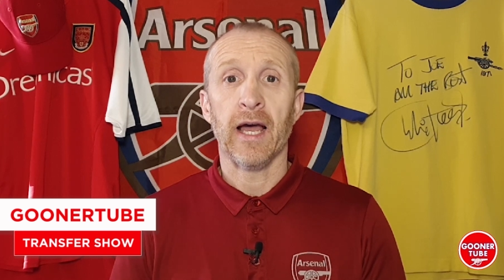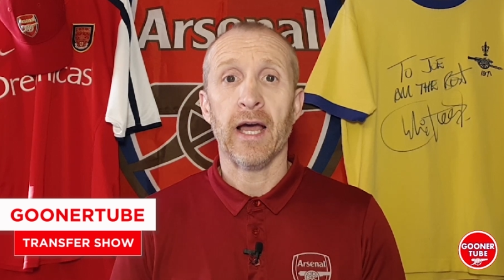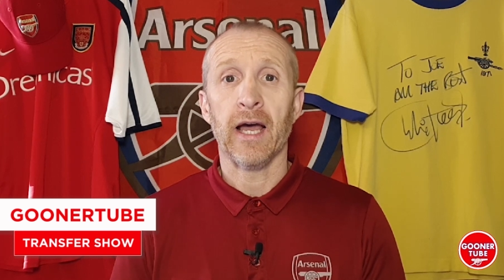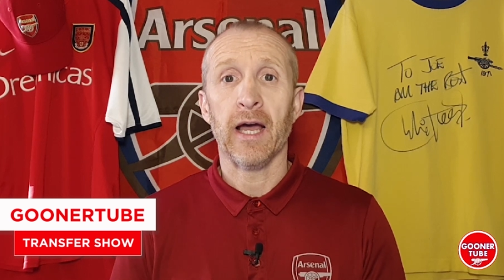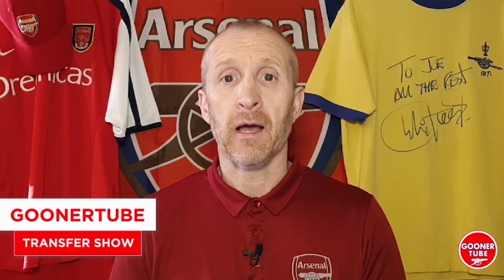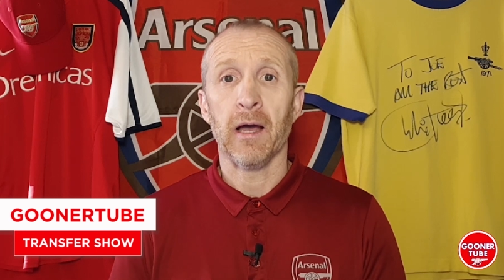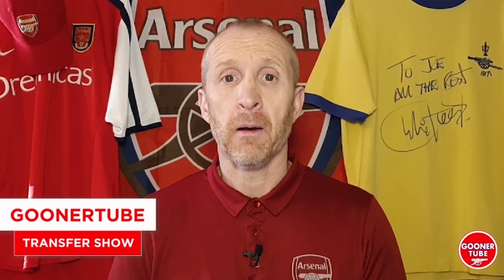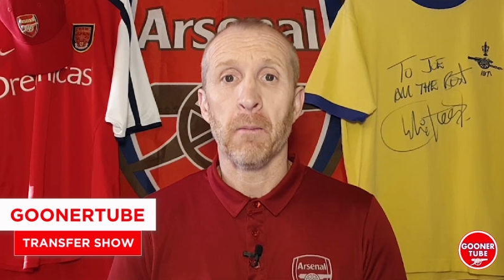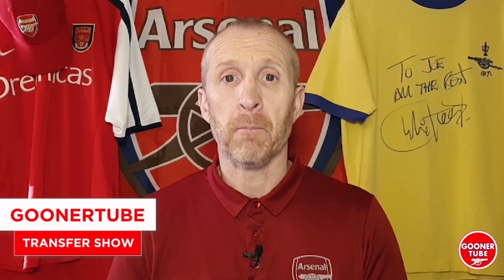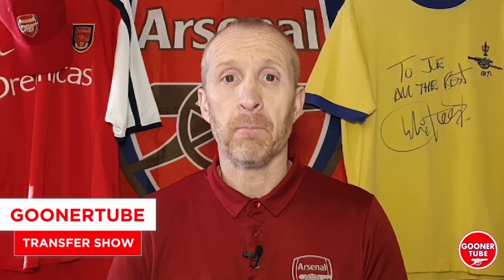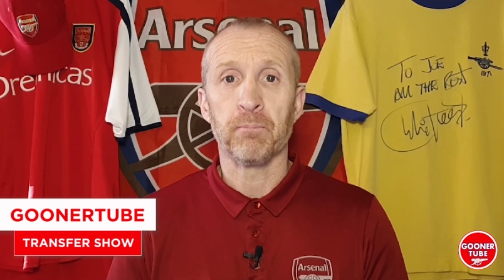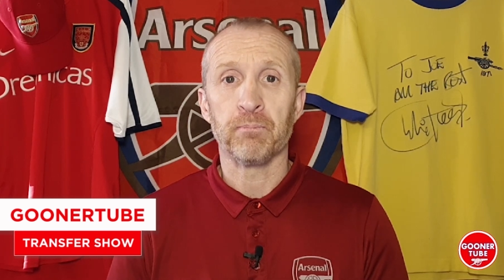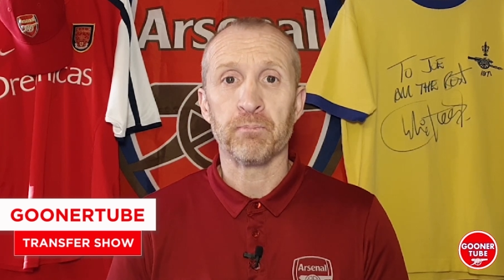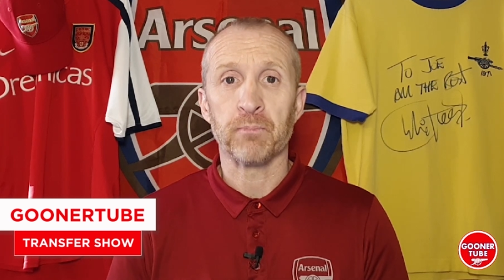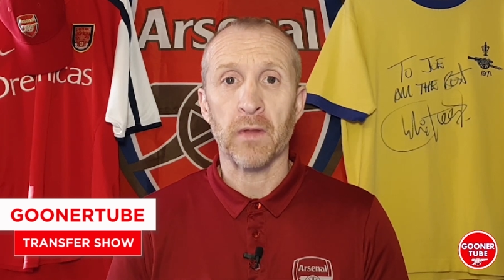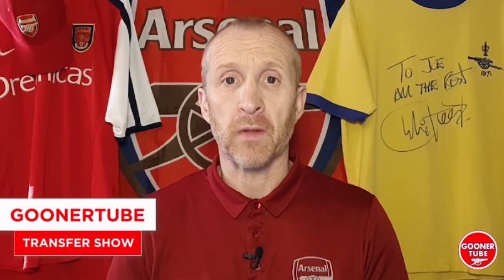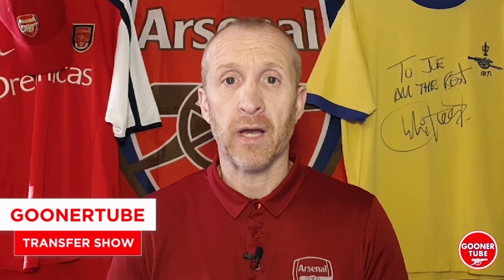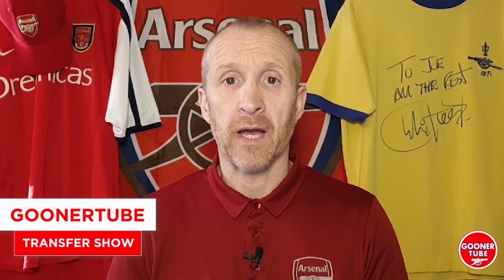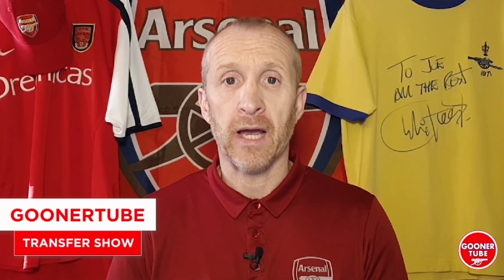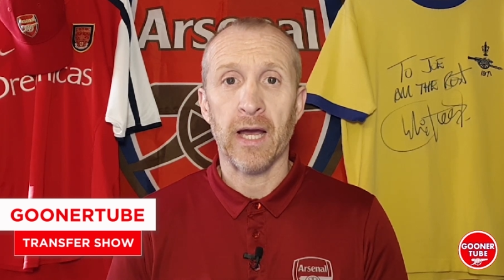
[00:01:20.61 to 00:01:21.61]

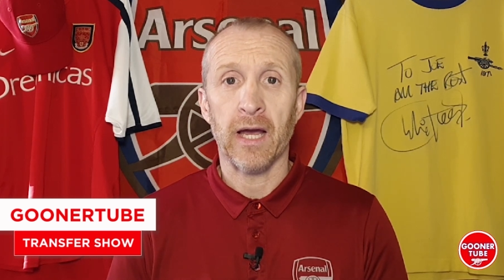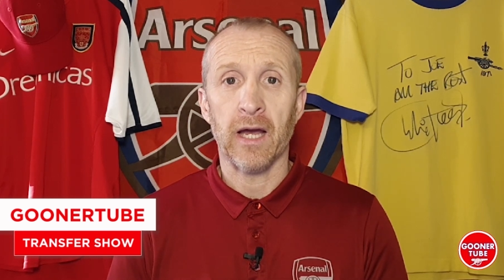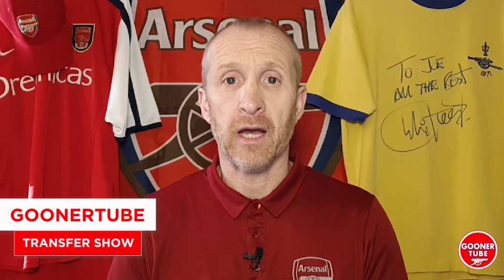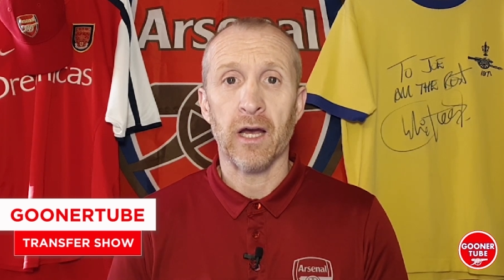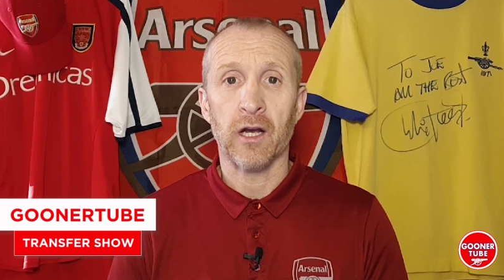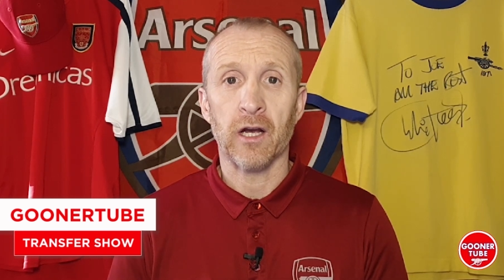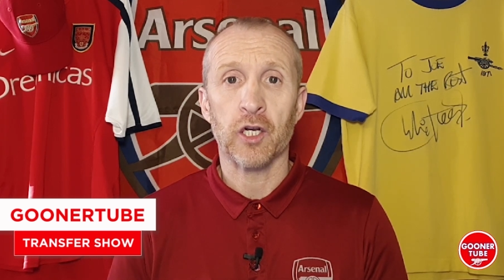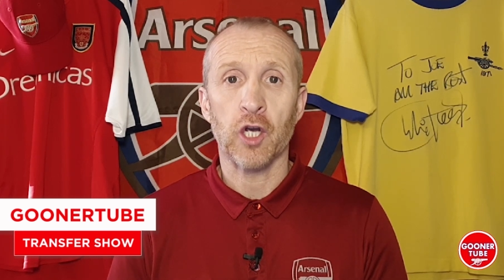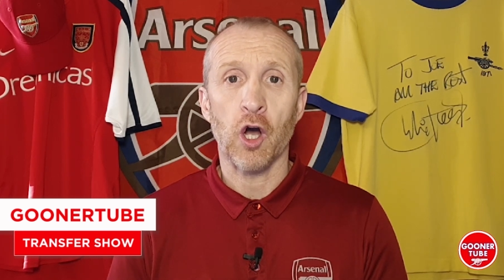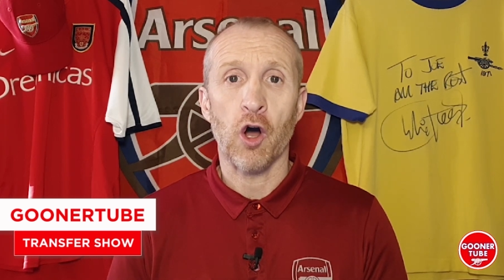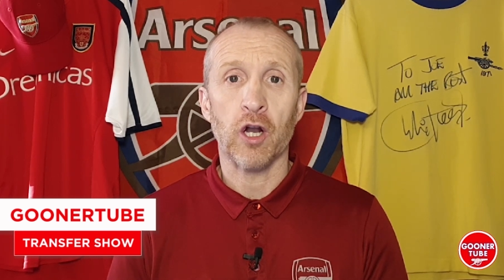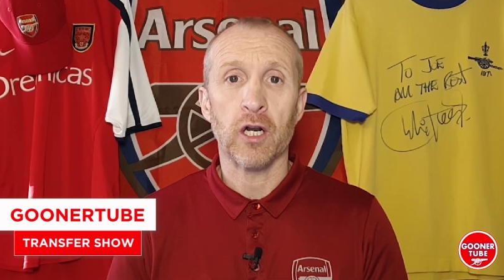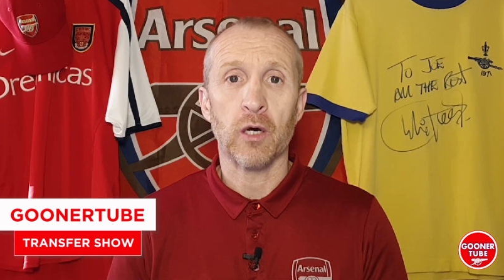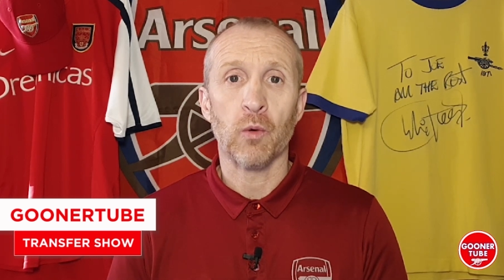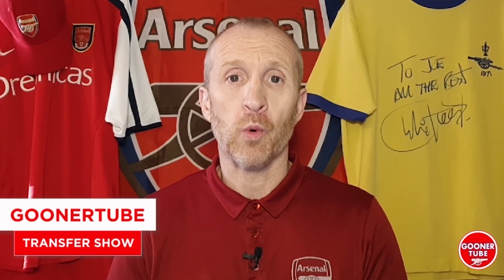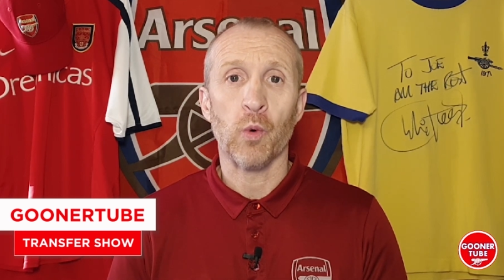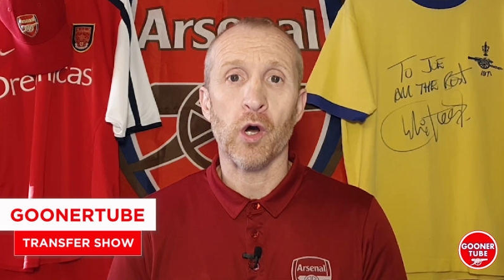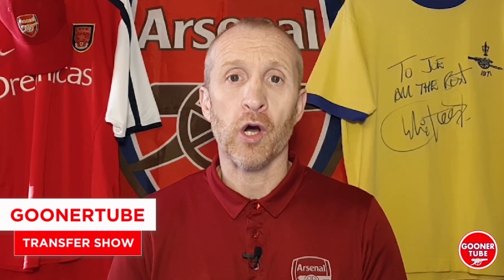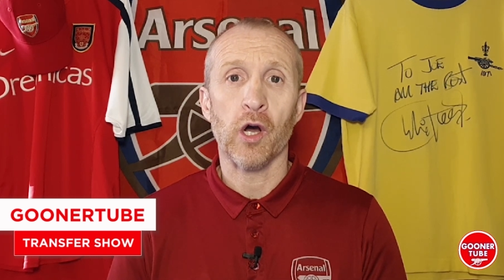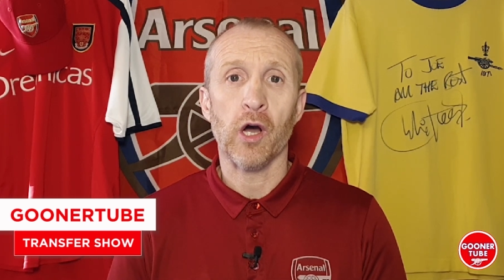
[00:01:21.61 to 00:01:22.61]

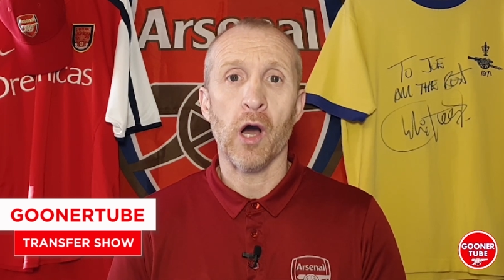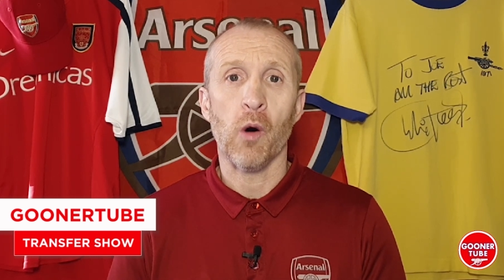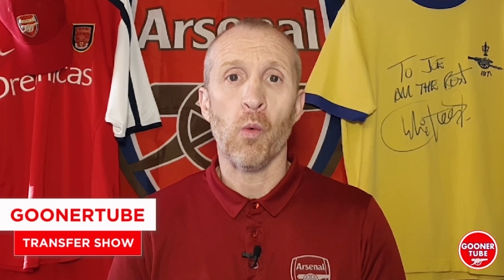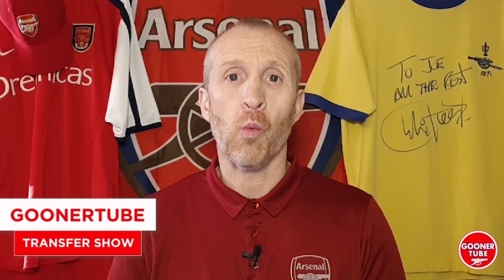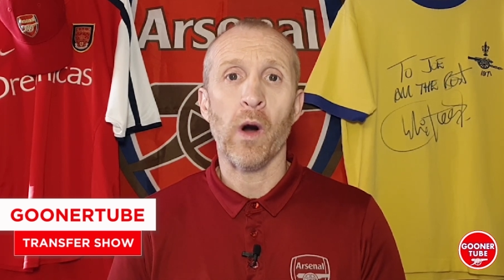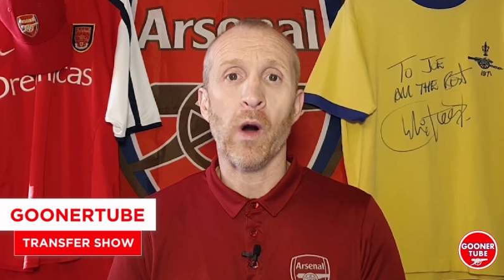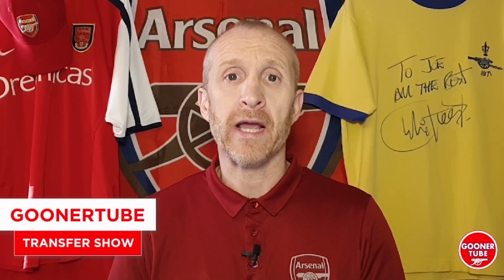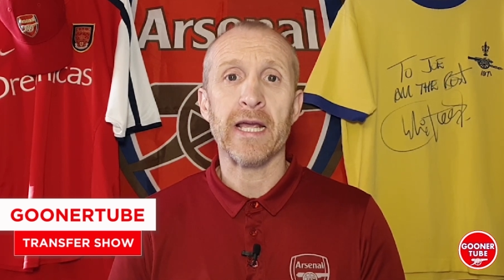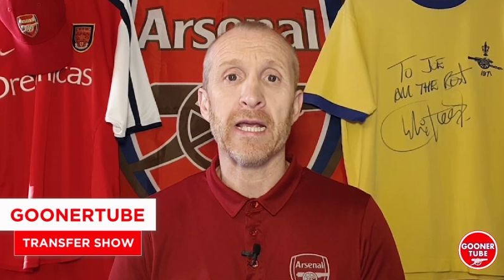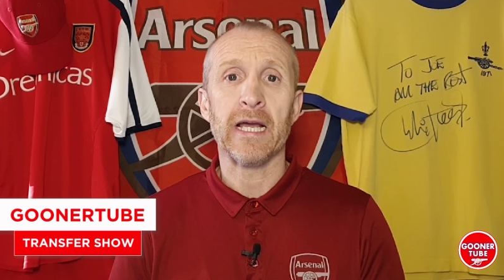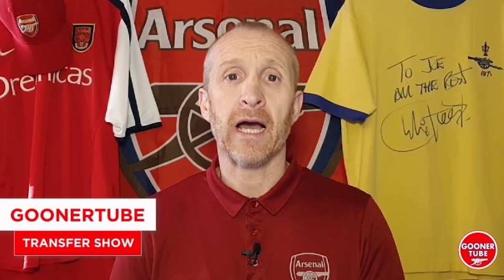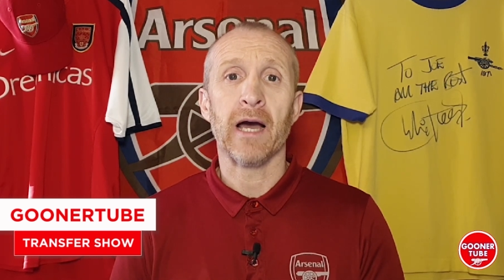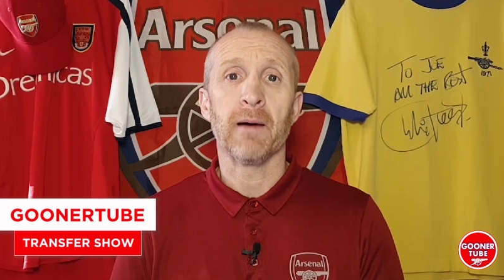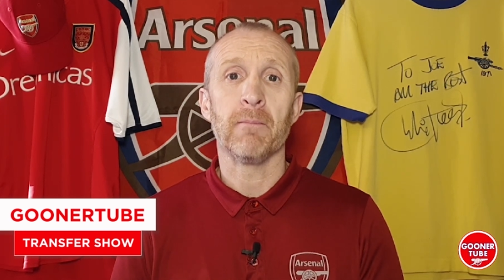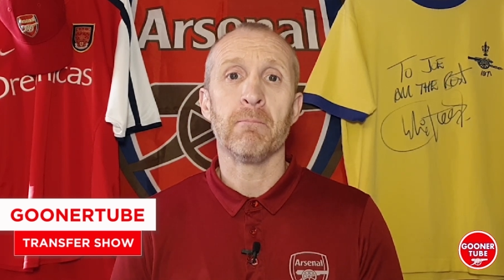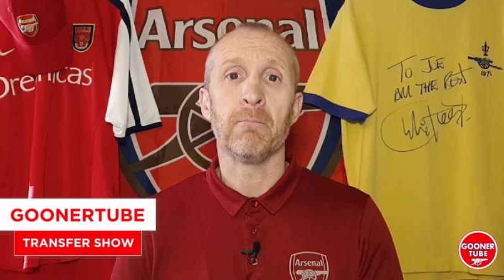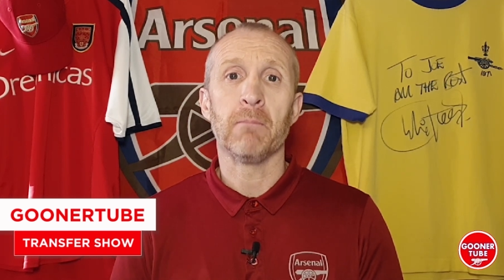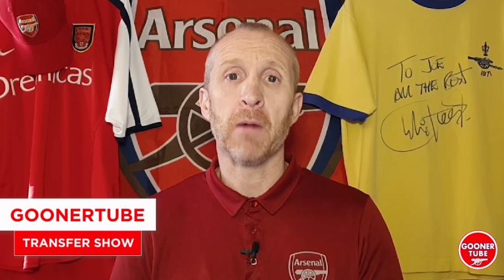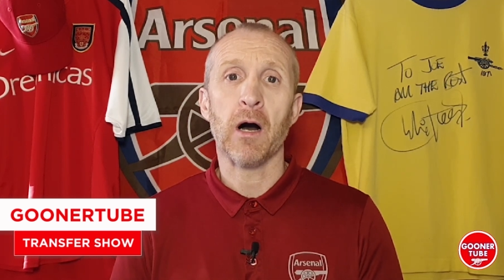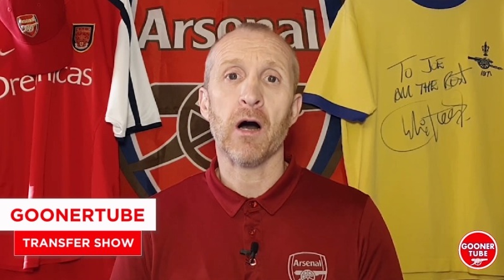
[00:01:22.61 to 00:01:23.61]
Ghana were away
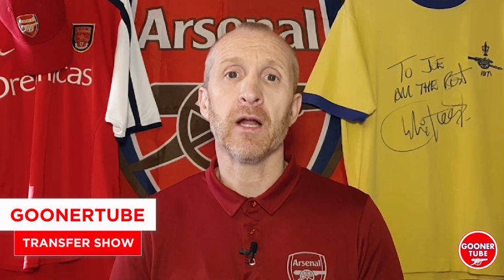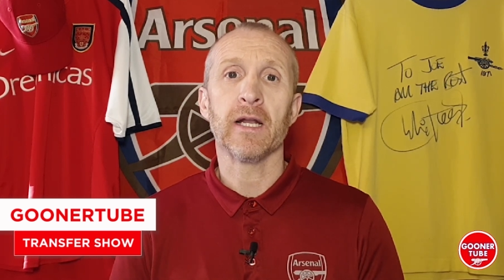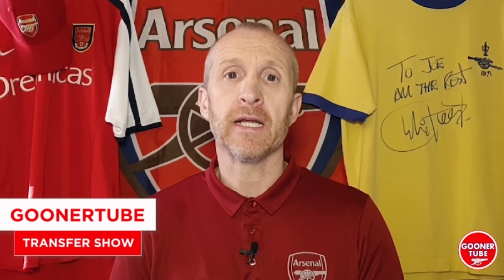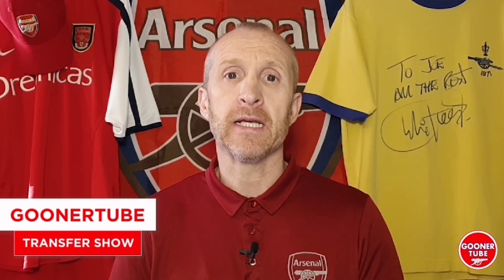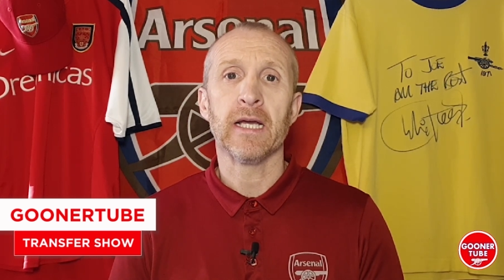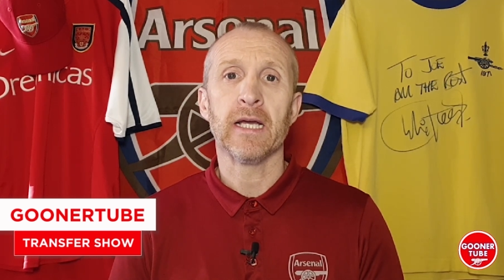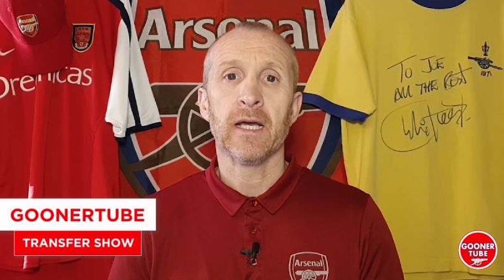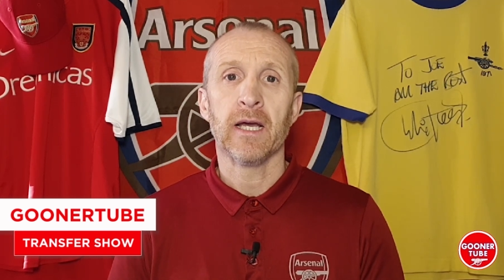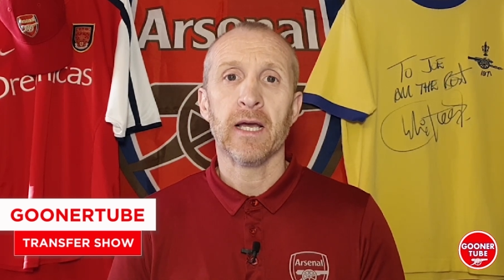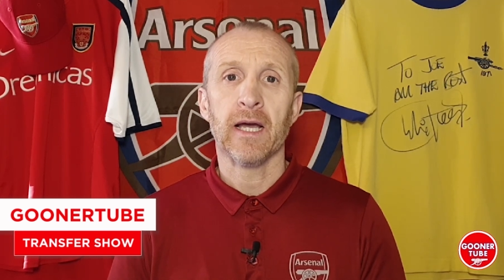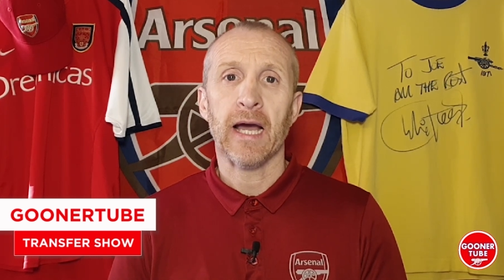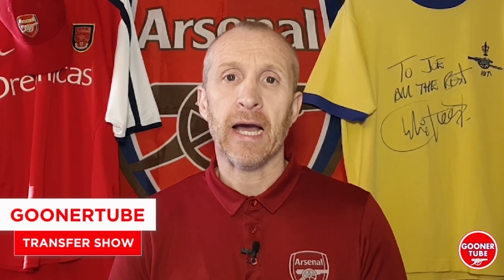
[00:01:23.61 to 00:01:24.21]
at Mali,